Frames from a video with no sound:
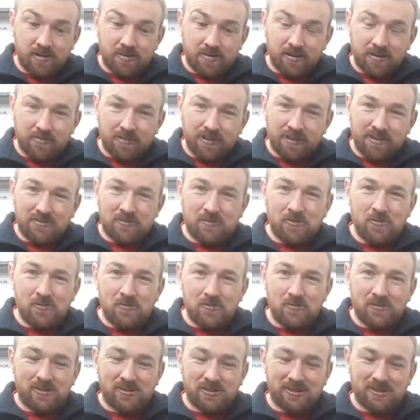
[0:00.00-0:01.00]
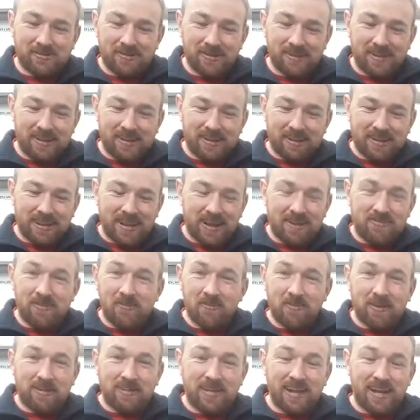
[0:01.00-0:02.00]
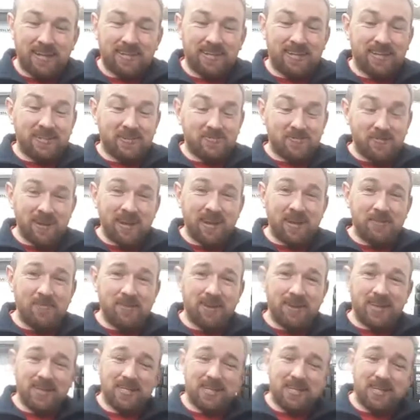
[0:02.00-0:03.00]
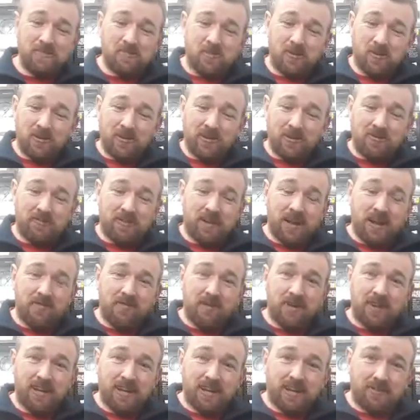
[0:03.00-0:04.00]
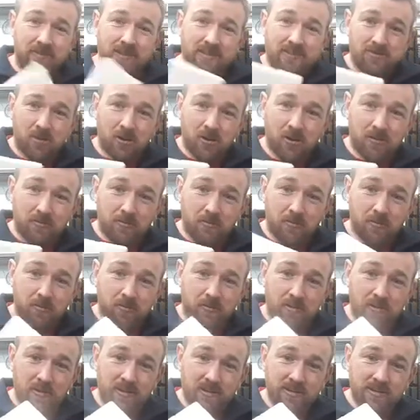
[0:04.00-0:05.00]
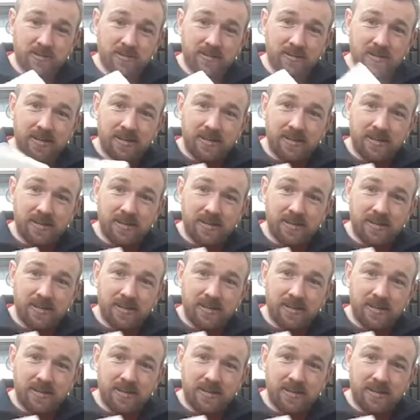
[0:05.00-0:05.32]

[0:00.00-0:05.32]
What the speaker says: Great wee stoves. Everybody's had these. Are really cheap, under $5, and you get the wee solid fuel burners.